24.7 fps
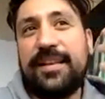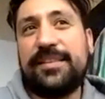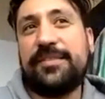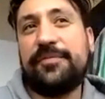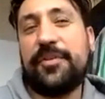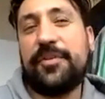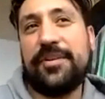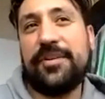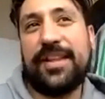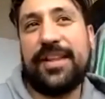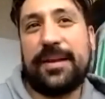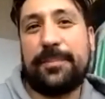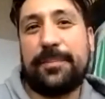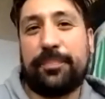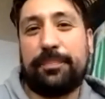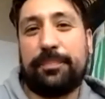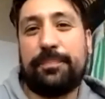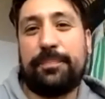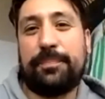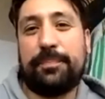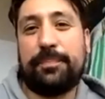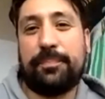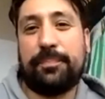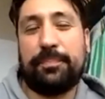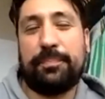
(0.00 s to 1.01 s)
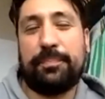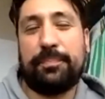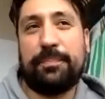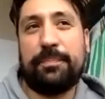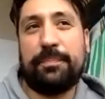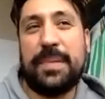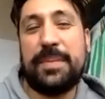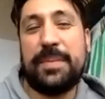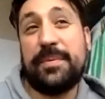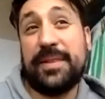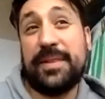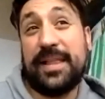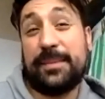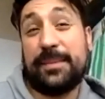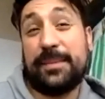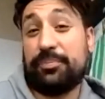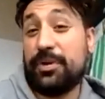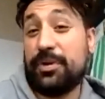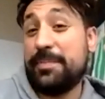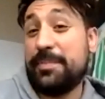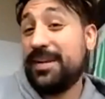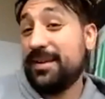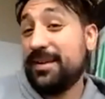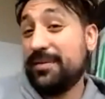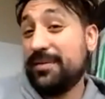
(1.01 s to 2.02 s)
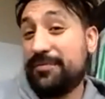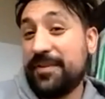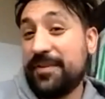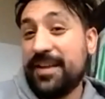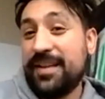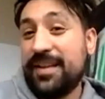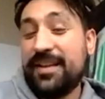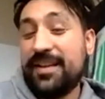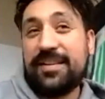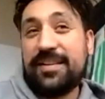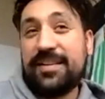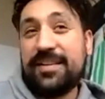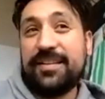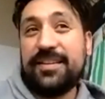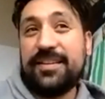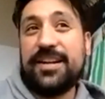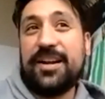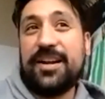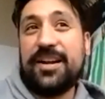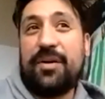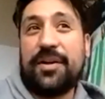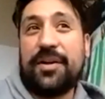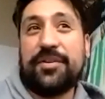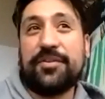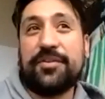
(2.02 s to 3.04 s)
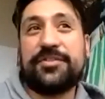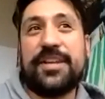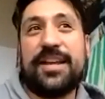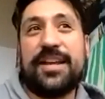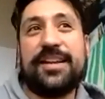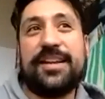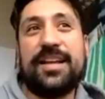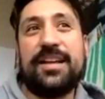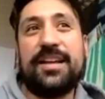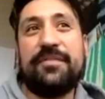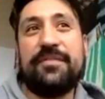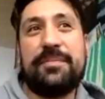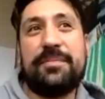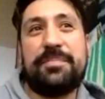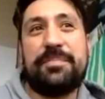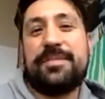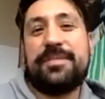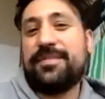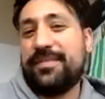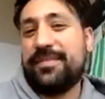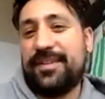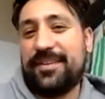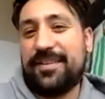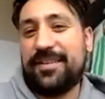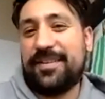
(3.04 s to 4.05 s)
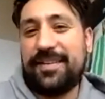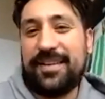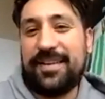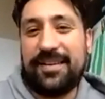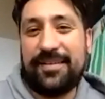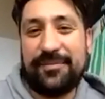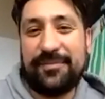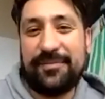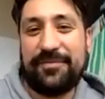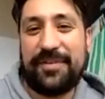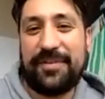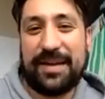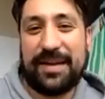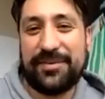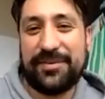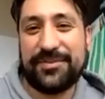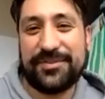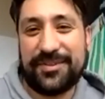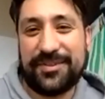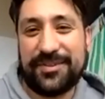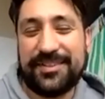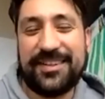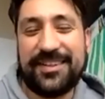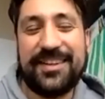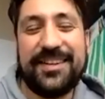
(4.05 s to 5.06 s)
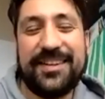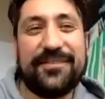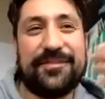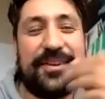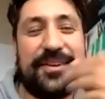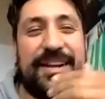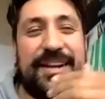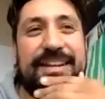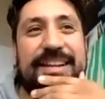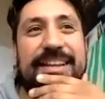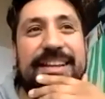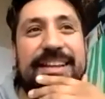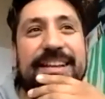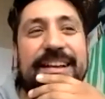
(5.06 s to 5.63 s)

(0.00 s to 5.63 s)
a very like, maybe like primitive, you know, understanding of it, but you know, five years old, right?